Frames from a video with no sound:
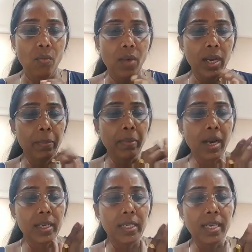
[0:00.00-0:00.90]
one
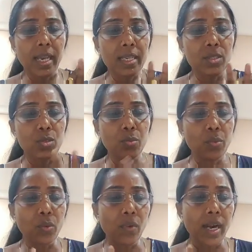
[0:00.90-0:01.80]
party has to
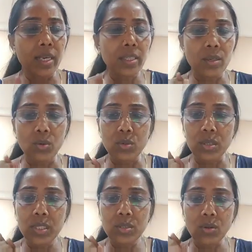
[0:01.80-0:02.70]
provide the
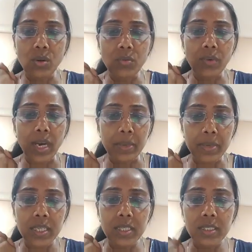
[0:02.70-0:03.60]
notice of
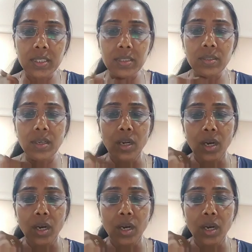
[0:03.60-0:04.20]
arbitration